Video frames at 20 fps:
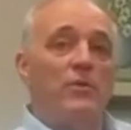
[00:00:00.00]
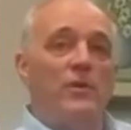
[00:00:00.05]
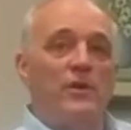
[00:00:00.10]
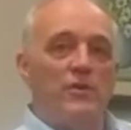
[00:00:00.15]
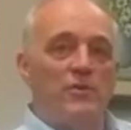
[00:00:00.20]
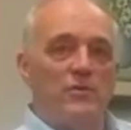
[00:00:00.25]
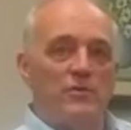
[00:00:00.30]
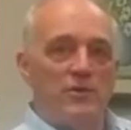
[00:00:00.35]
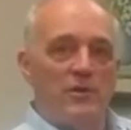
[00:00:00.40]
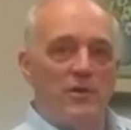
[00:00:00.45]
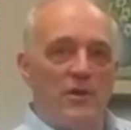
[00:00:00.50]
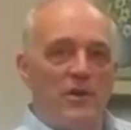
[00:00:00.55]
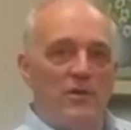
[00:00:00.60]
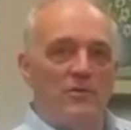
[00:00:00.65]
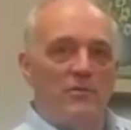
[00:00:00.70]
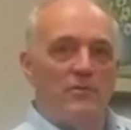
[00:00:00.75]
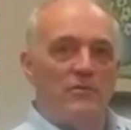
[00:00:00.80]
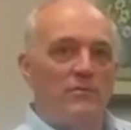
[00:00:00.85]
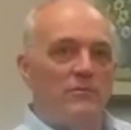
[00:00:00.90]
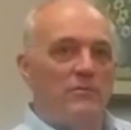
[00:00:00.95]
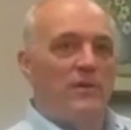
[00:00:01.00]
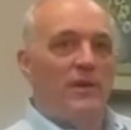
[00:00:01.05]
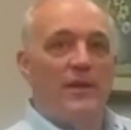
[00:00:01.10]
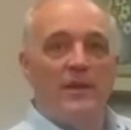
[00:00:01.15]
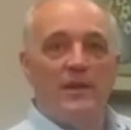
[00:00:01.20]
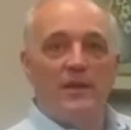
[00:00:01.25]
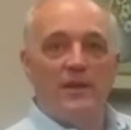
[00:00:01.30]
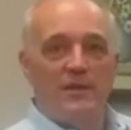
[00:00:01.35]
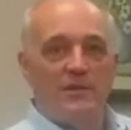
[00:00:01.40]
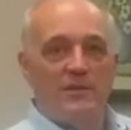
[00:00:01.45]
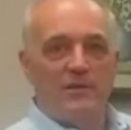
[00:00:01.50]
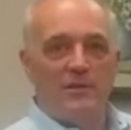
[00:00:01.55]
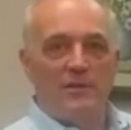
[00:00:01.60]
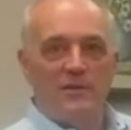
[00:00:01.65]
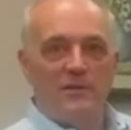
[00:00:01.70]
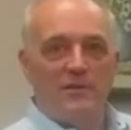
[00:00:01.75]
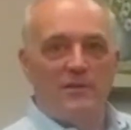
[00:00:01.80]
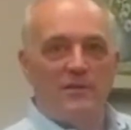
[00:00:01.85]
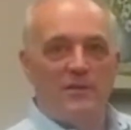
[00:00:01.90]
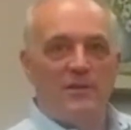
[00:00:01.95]
3 years ago? And it isn't.
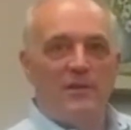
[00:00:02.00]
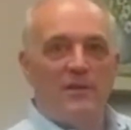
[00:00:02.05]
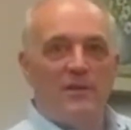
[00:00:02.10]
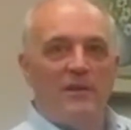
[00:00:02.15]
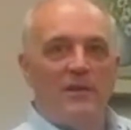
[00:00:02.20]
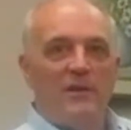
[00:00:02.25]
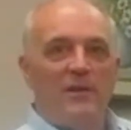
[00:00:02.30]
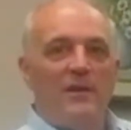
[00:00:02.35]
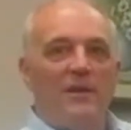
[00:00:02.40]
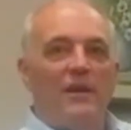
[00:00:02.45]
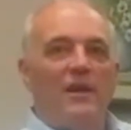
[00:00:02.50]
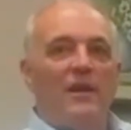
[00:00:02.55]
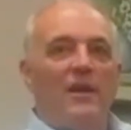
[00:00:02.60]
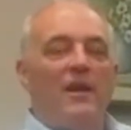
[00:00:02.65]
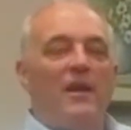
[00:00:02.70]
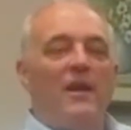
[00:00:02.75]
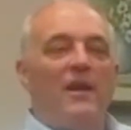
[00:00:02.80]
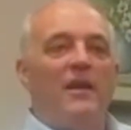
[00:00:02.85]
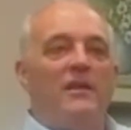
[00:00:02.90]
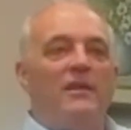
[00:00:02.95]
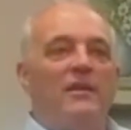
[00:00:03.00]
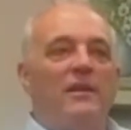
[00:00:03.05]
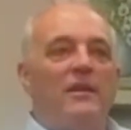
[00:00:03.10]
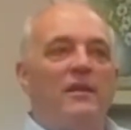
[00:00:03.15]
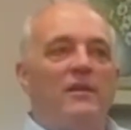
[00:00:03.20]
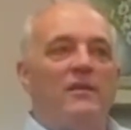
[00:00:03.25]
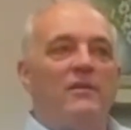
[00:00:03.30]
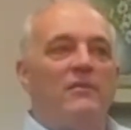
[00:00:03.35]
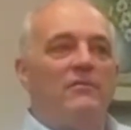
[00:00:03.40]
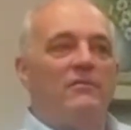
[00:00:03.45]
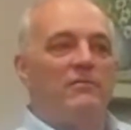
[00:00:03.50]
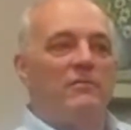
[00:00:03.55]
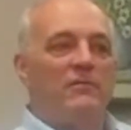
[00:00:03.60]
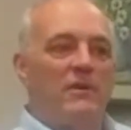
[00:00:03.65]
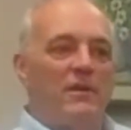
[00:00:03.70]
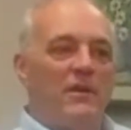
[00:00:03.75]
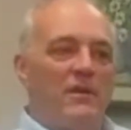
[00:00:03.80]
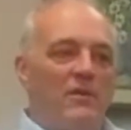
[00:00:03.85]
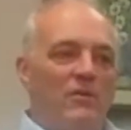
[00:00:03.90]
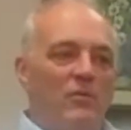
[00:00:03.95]
And then,
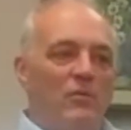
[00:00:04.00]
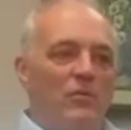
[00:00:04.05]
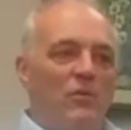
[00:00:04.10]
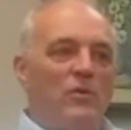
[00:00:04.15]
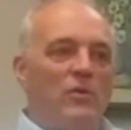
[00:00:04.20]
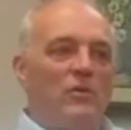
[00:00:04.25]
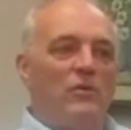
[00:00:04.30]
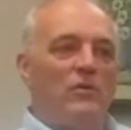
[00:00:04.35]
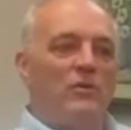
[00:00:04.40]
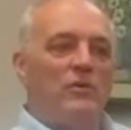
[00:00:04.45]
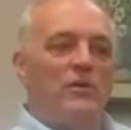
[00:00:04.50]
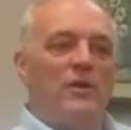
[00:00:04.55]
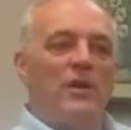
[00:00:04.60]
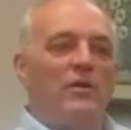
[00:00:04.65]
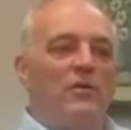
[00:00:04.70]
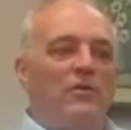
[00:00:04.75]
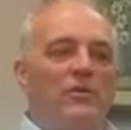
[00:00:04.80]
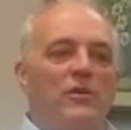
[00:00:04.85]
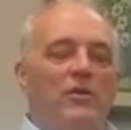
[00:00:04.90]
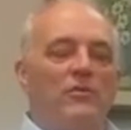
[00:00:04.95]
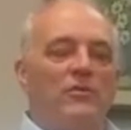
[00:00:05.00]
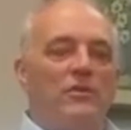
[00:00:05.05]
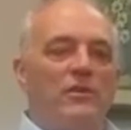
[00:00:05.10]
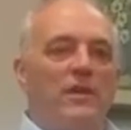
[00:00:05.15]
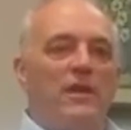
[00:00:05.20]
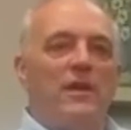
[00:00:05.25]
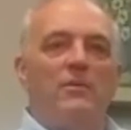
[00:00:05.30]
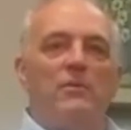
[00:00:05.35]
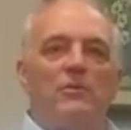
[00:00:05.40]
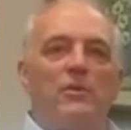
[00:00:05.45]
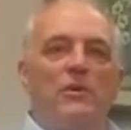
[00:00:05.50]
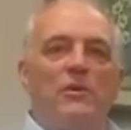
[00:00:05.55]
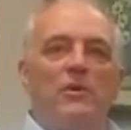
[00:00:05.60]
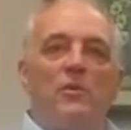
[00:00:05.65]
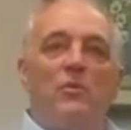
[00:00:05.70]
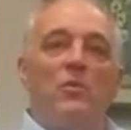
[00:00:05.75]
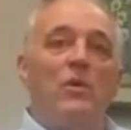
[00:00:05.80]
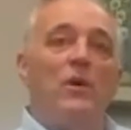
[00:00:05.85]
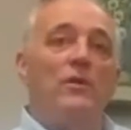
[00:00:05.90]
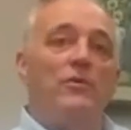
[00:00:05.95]
they don't know today what they're
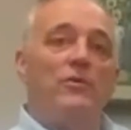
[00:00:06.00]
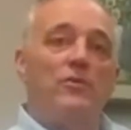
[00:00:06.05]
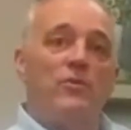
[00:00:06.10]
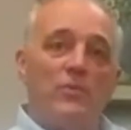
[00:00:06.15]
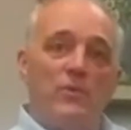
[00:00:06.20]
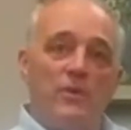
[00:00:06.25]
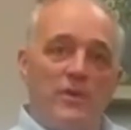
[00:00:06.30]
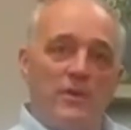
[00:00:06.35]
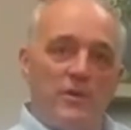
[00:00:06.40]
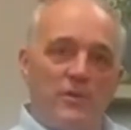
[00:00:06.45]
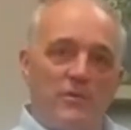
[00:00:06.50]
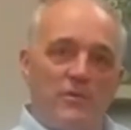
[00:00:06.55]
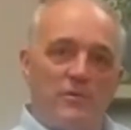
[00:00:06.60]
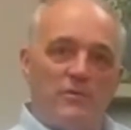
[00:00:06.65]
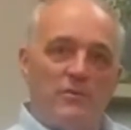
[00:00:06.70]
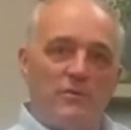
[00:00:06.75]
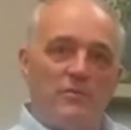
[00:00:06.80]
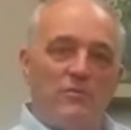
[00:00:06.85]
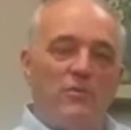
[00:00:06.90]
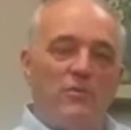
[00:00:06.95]
going to want in 3 years.